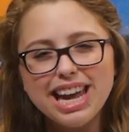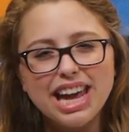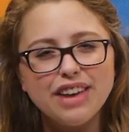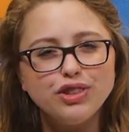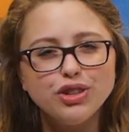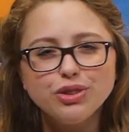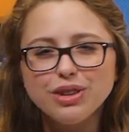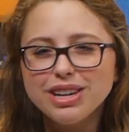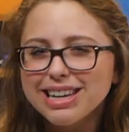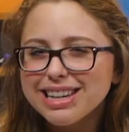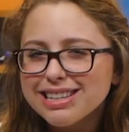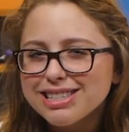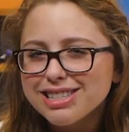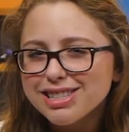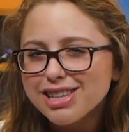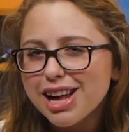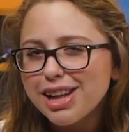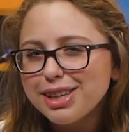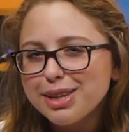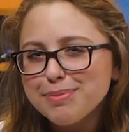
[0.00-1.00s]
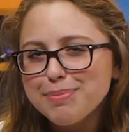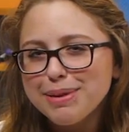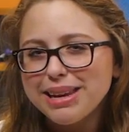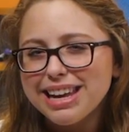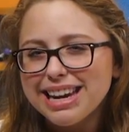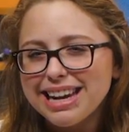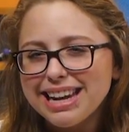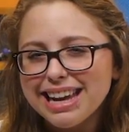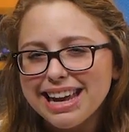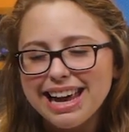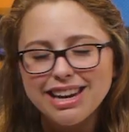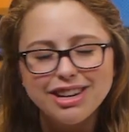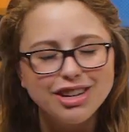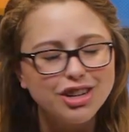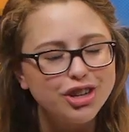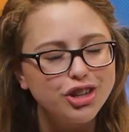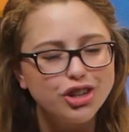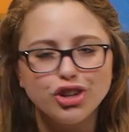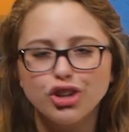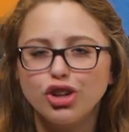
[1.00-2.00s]
If you can get a solid beginning in,
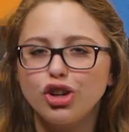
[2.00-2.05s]
you're